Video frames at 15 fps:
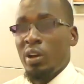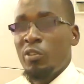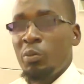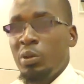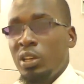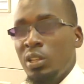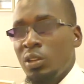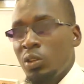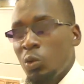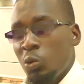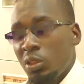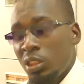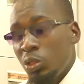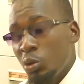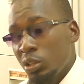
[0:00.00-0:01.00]
We have been
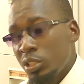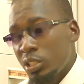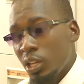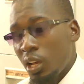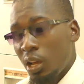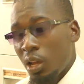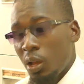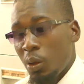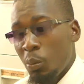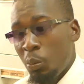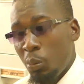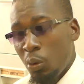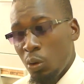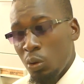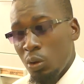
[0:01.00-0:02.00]
with Dr.
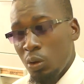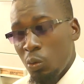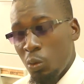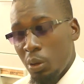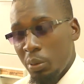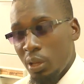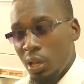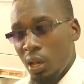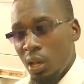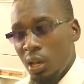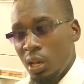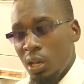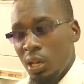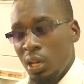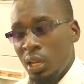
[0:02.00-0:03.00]
Paul Wabiga,
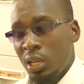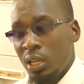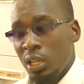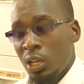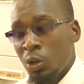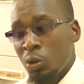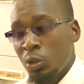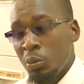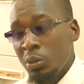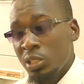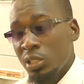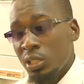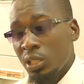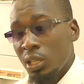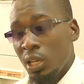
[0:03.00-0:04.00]
an
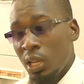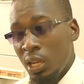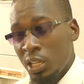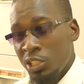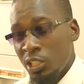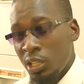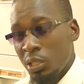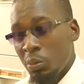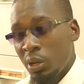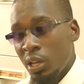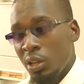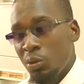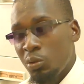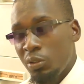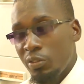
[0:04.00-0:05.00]
economist, a lecturer at
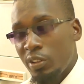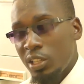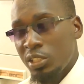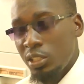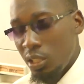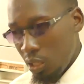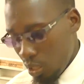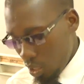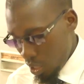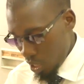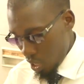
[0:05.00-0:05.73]
Makerere University.